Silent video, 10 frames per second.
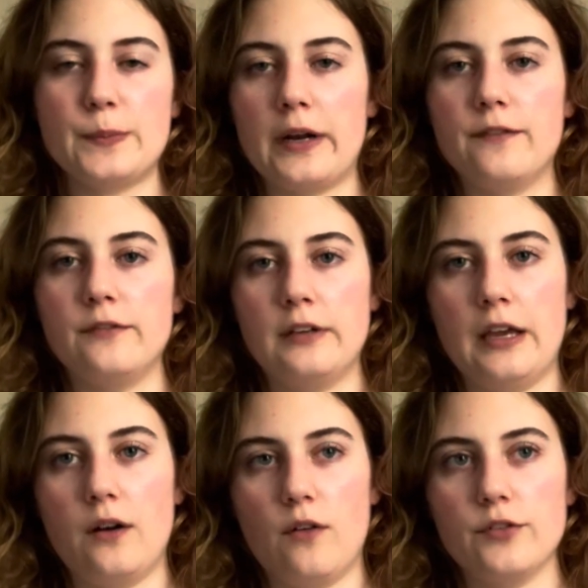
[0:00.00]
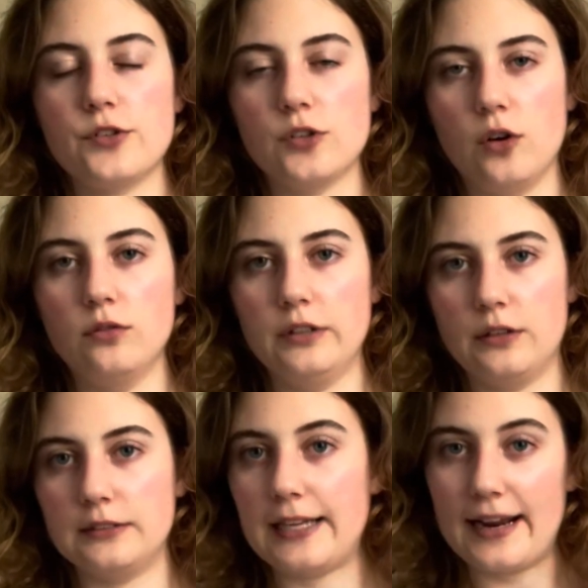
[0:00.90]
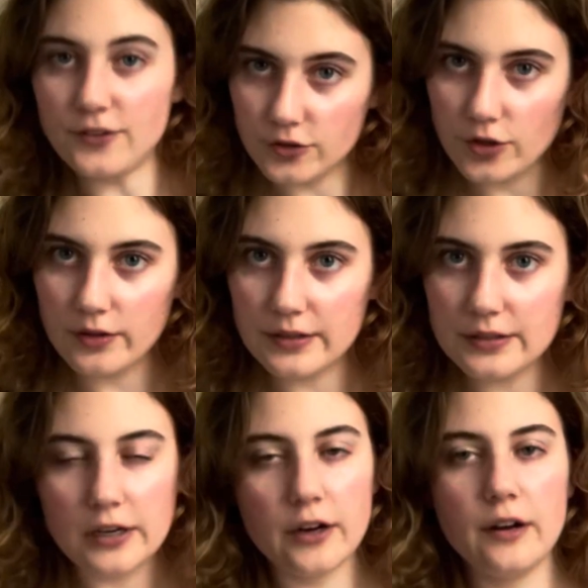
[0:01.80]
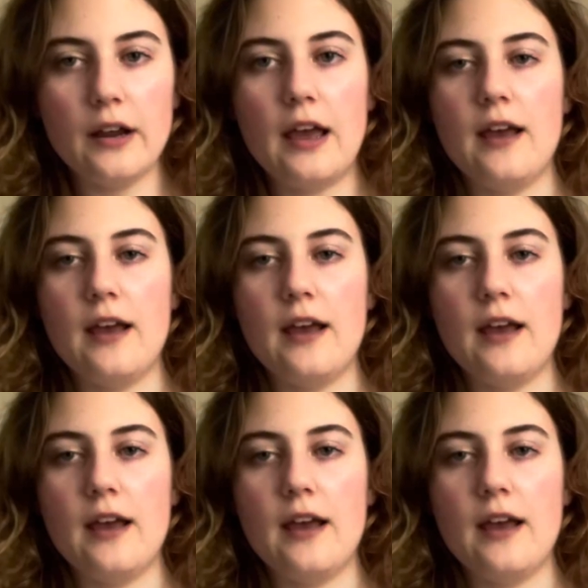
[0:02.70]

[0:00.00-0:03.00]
but I've knit so little texture this year